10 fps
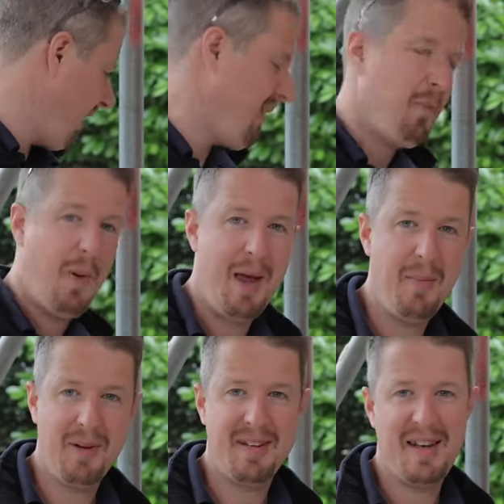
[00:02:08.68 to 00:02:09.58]
earth
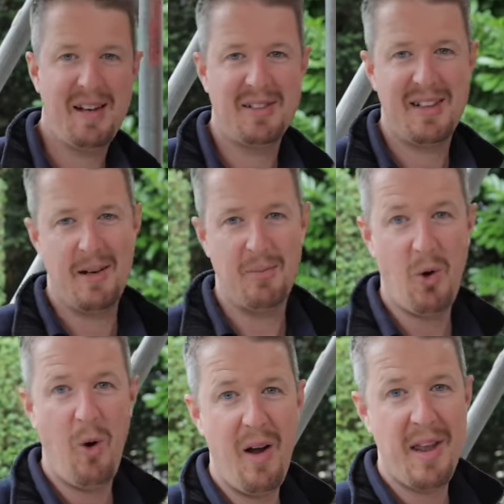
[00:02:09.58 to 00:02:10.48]
pit, because actually I'm
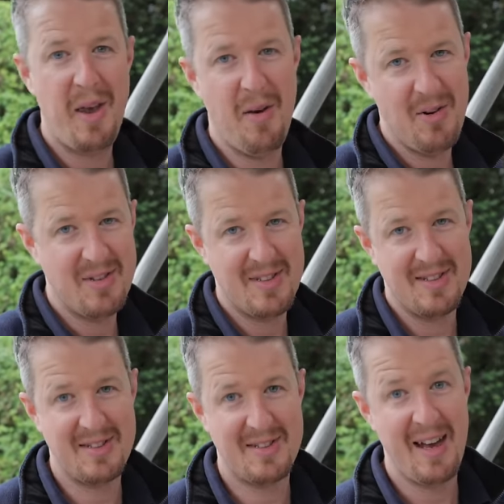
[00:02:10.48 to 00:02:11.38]
quite curious
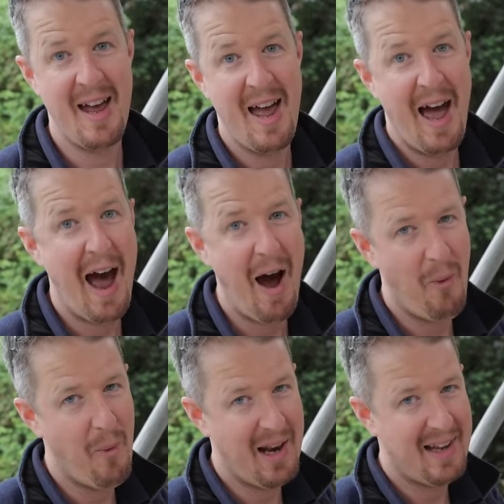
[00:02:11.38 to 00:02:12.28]
as to how
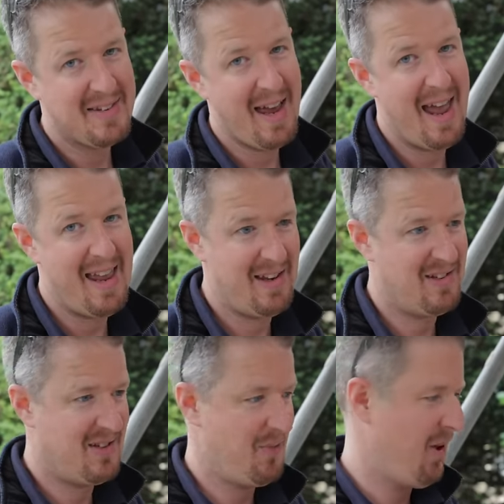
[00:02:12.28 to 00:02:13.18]
well it's
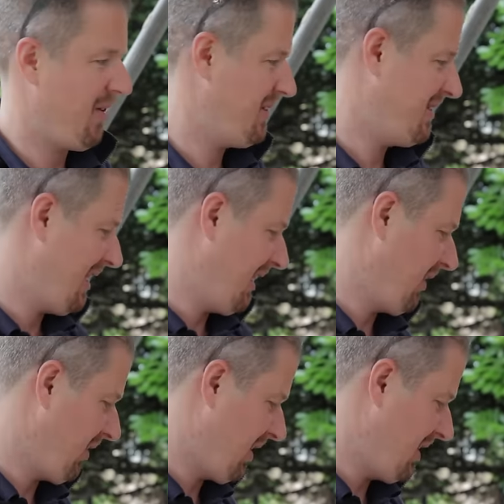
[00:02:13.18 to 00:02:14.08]
aged and whether it's still in
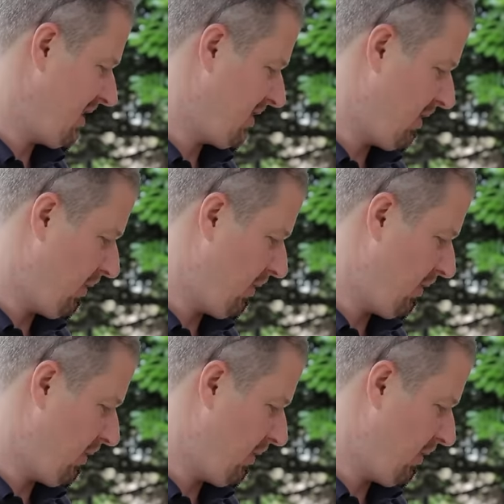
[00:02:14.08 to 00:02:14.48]
good condition